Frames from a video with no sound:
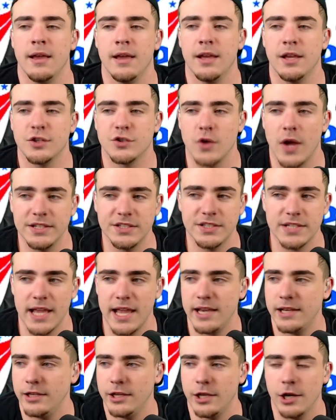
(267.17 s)
So I
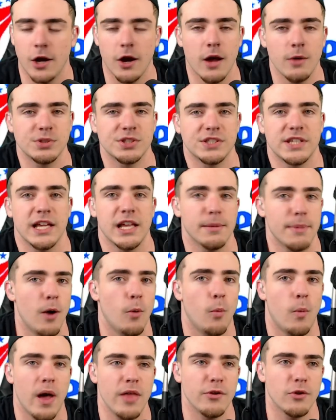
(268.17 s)
said, you know, I was thinking
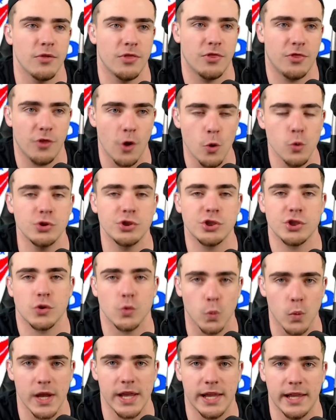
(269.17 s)
about whether those
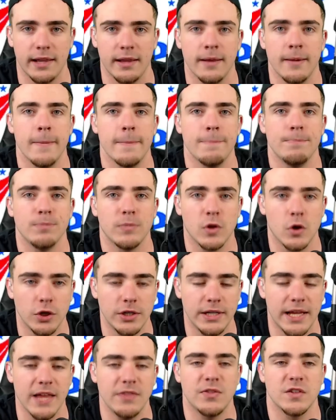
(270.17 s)
three
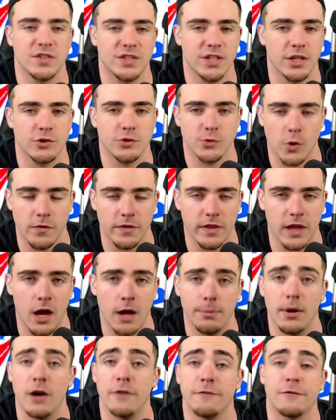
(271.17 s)
could get the Sixers over the
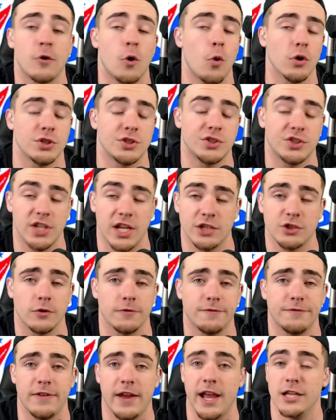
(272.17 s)
hump. Of course, Sixer
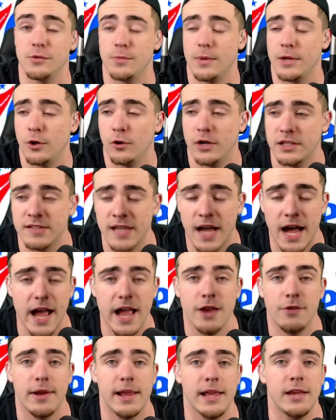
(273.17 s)
fans went on a
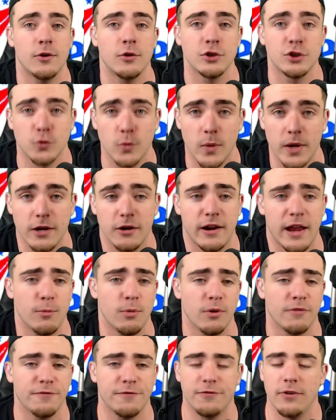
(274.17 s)
tirade on Twitter. They
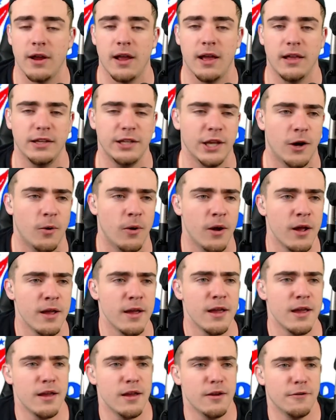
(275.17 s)
were, fr- you know,
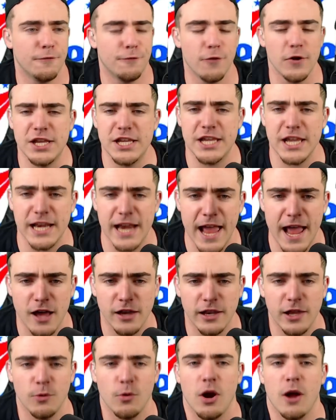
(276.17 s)
freaking out.
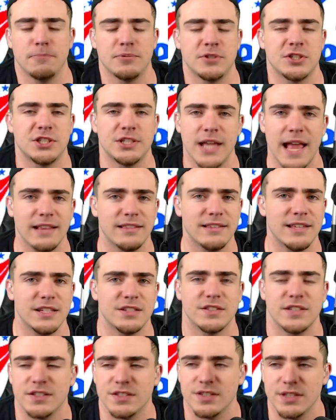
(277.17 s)
They were upset.
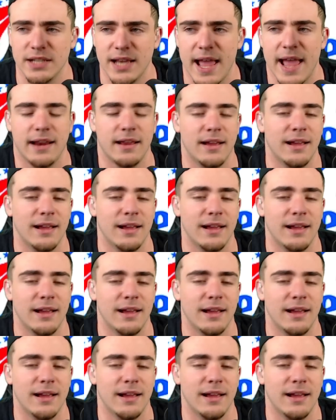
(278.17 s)
This, this, and that.